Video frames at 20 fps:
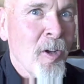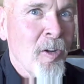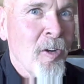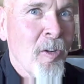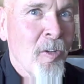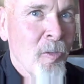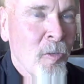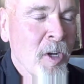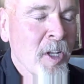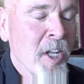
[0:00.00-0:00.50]

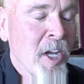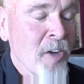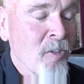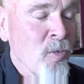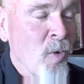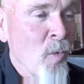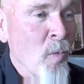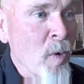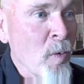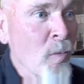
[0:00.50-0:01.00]
and
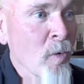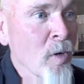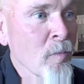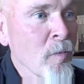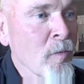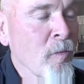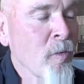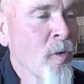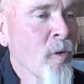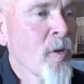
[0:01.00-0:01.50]
realize what we were
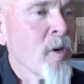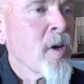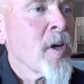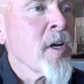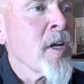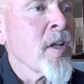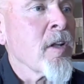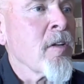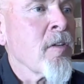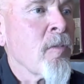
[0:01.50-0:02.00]

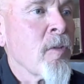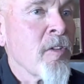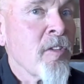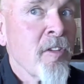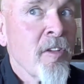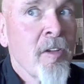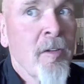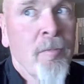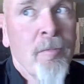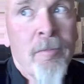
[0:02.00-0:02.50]
before, and we
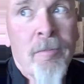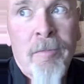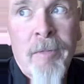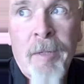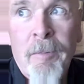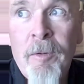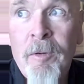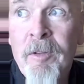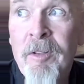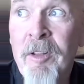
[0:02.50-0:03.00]
see people.